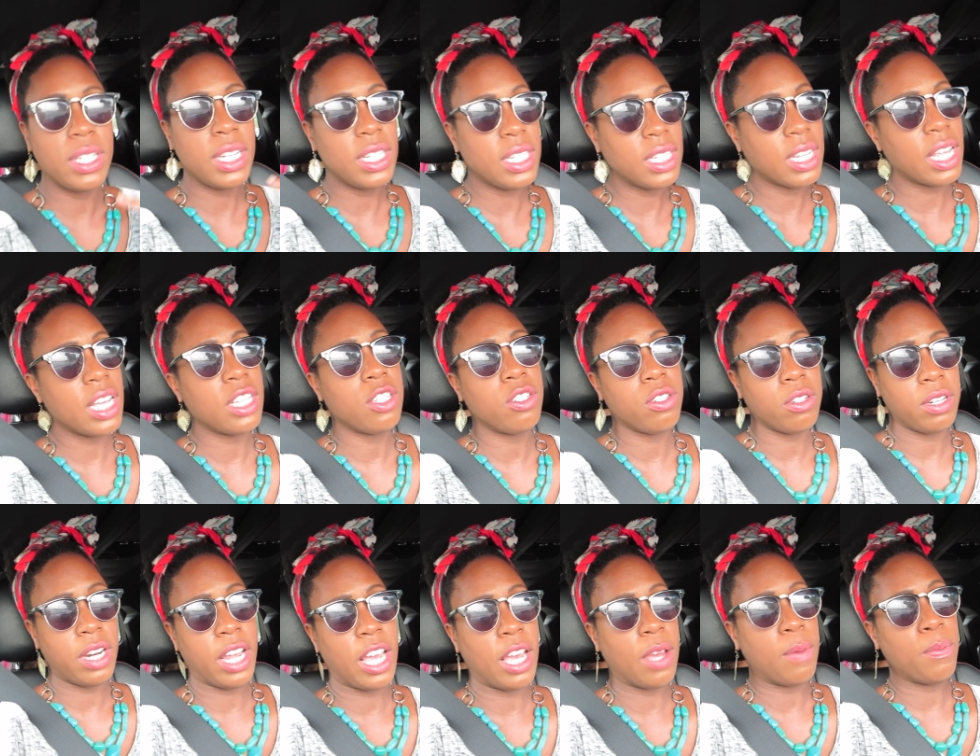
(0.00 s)
didn't get
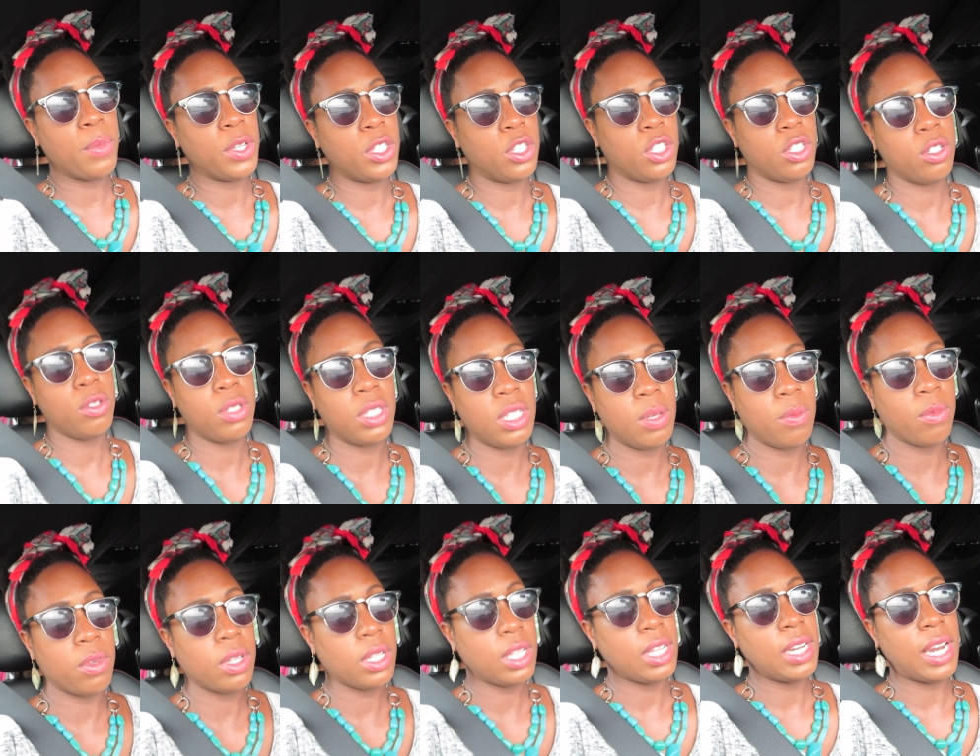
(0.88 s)
your name, but you
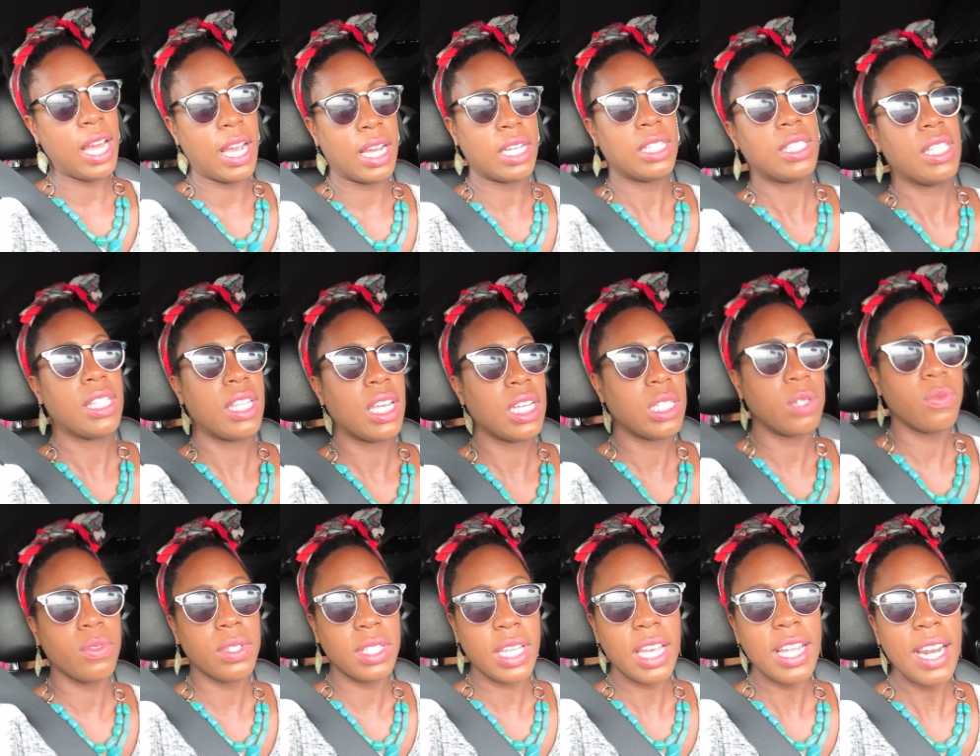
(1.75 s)
seem really nice. And
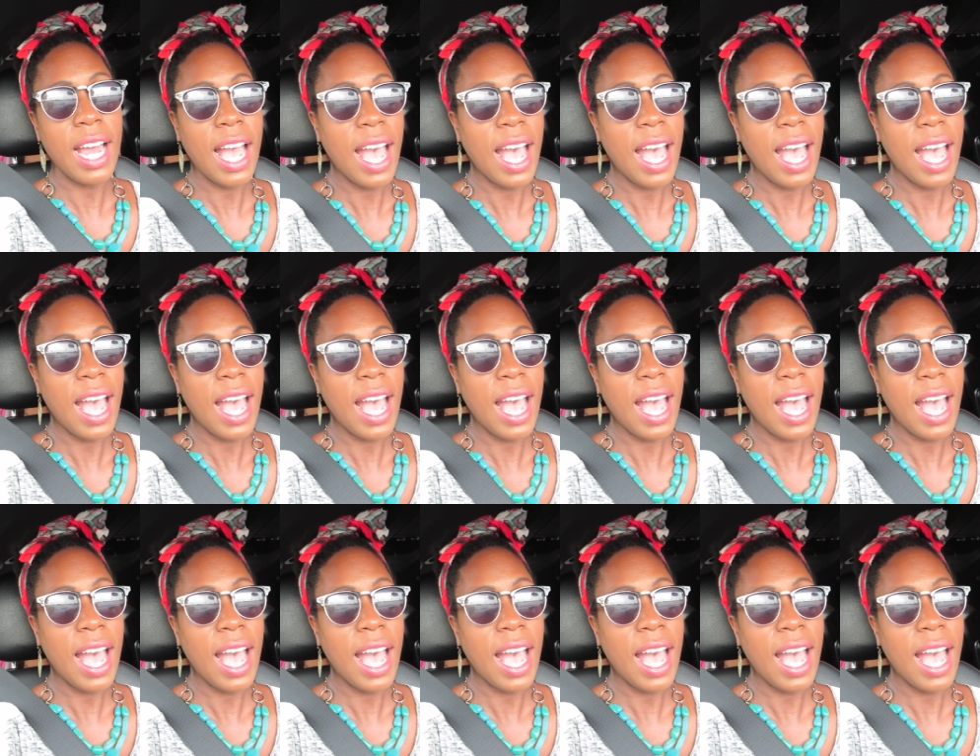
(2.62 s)
thanks for Wait, saying